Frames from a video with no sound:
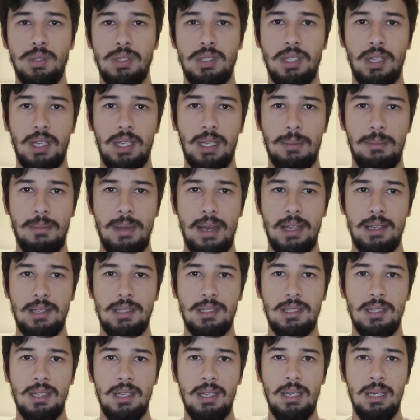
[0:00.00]
you suck at
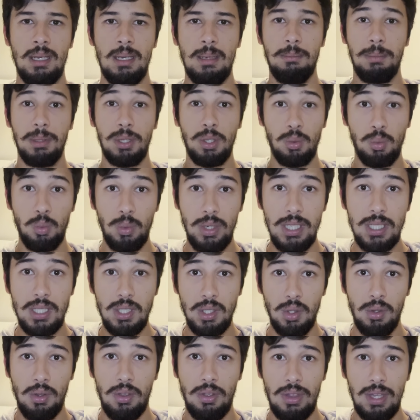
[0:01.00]
maths, but the reason
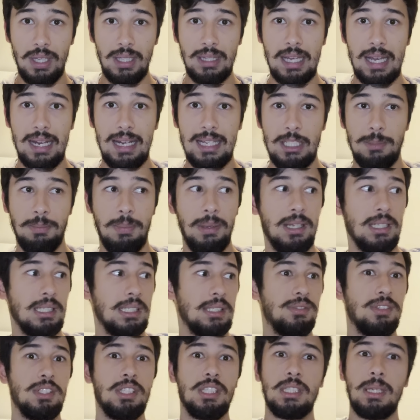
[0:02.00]
you think that is because
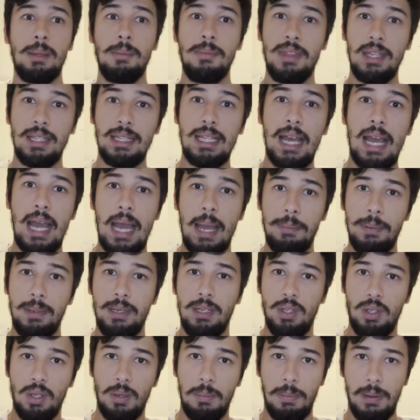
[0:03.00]
of something that happened
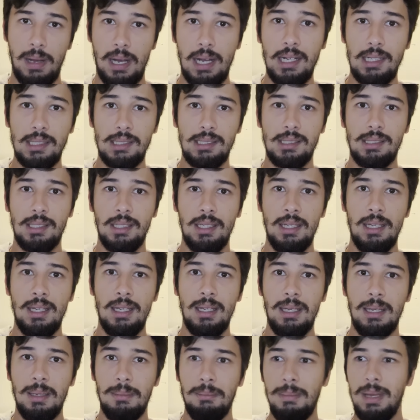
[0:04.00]
in your past.
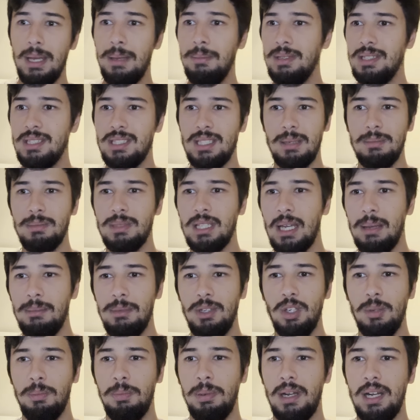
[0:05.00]
Maybe sometime in
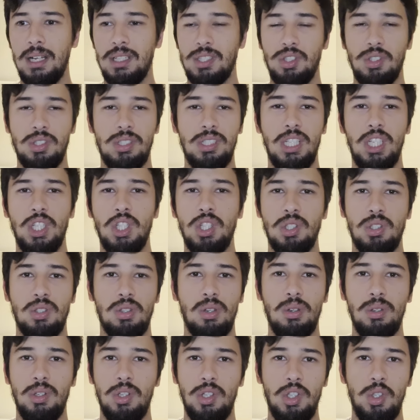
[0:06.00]
your past your teacher
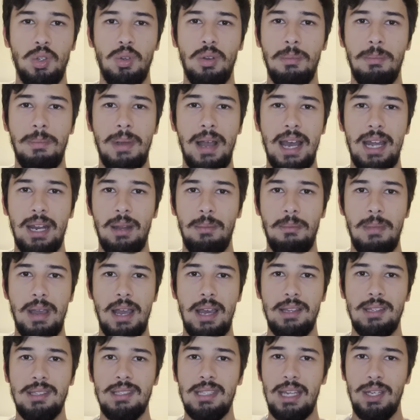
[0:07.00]
told you you were bad at
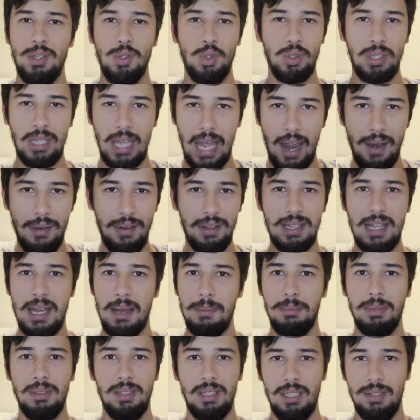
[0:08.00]
maths and you carried
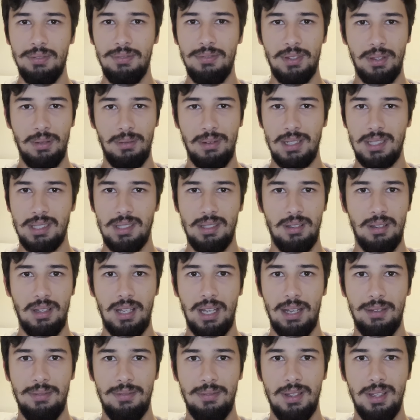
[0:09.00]
that belief for the rest of your
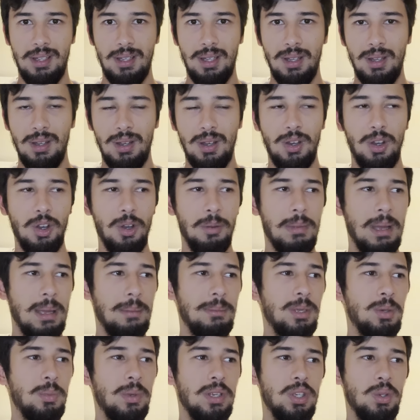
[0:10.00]
life. Or
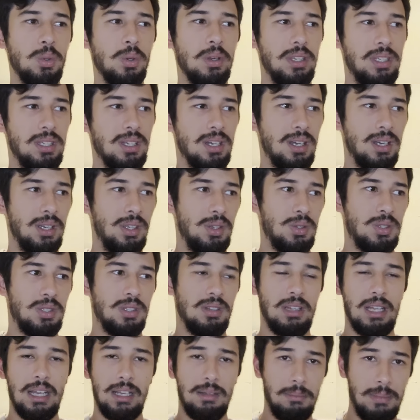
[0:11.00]
maybe when you were young, you
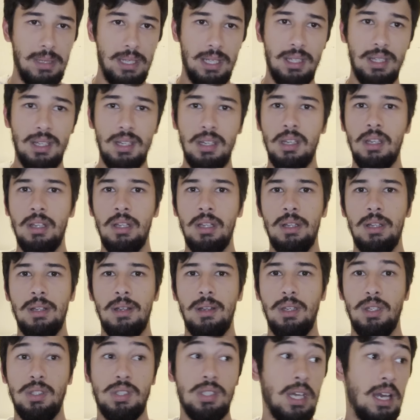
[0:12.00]
like me,
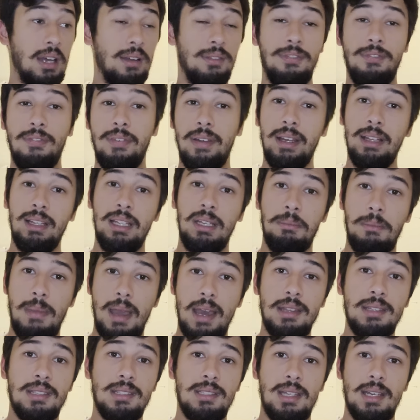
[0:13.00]
you started failing
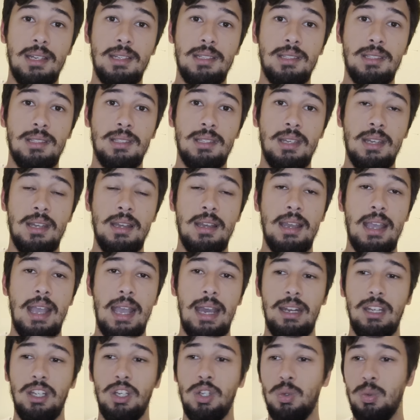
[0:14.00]
maths tests
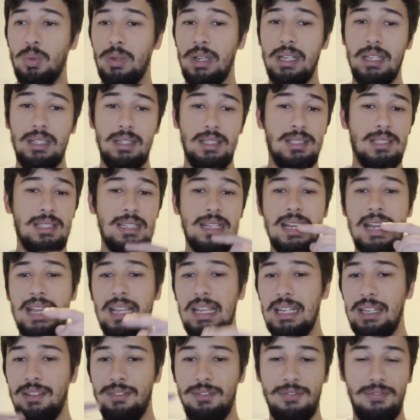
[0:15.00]
and it created this
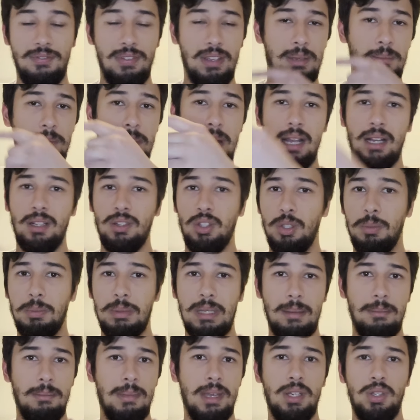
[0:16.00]
negative feedback loop
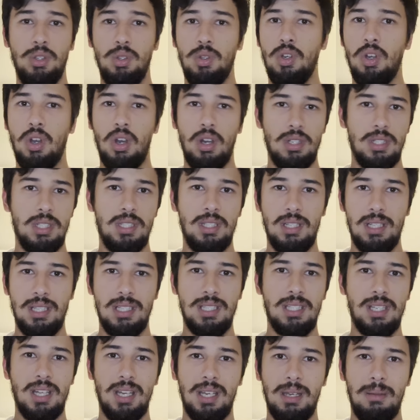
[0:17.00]
that made you constantly
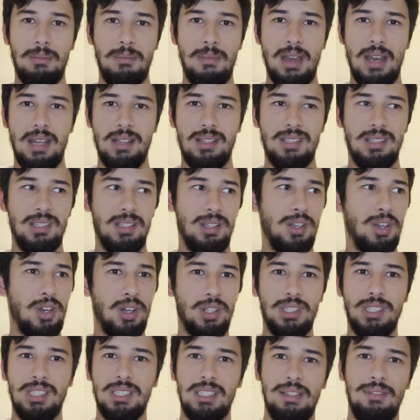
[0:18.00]
suck at maths and
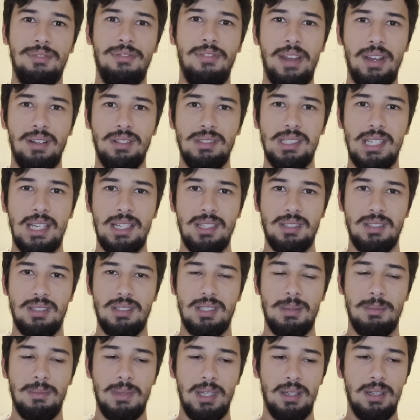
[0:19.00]
constantly fail tests or
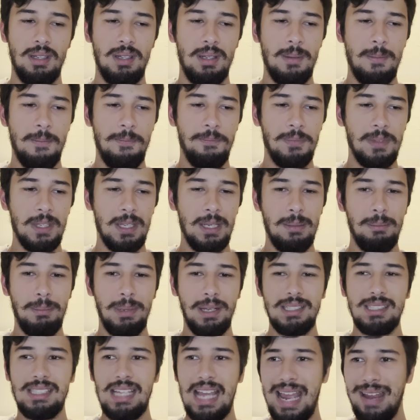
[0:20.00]
something.
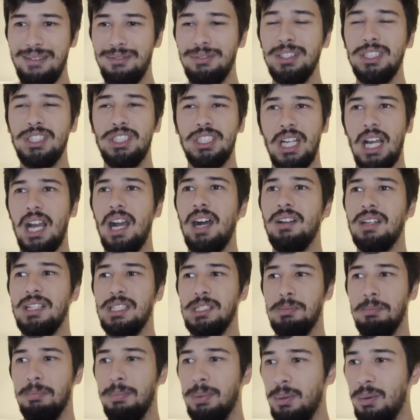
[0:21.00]
Because every child is
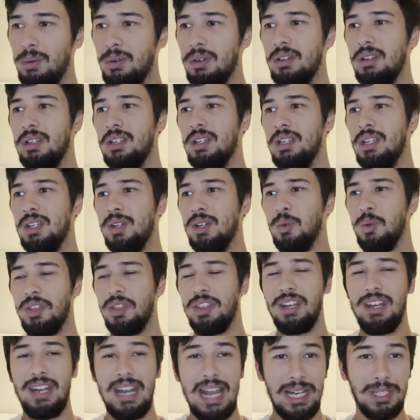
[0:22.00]
born with a
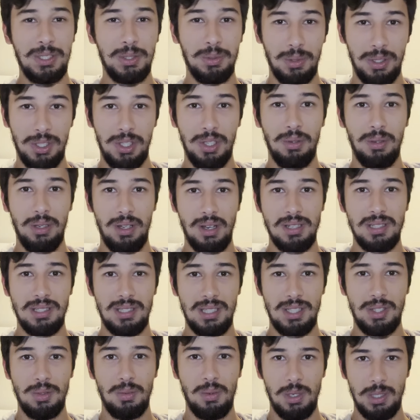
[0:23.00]
natural curiosity
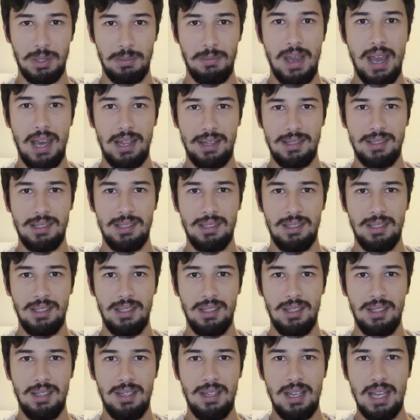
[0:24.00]
towards maths.
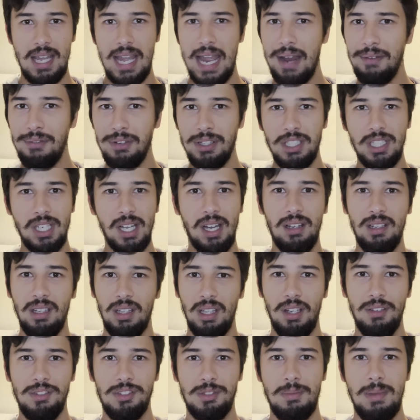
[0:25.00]
Every child
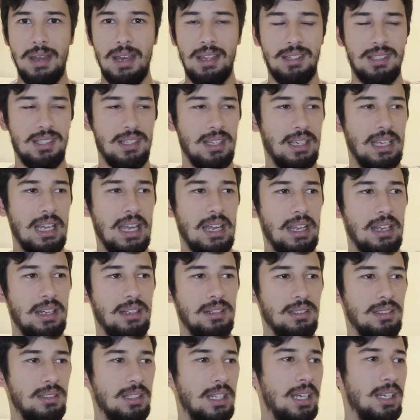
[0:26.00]
loves maths. Like,
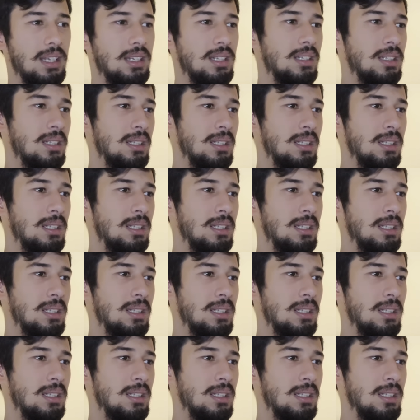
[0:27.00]
like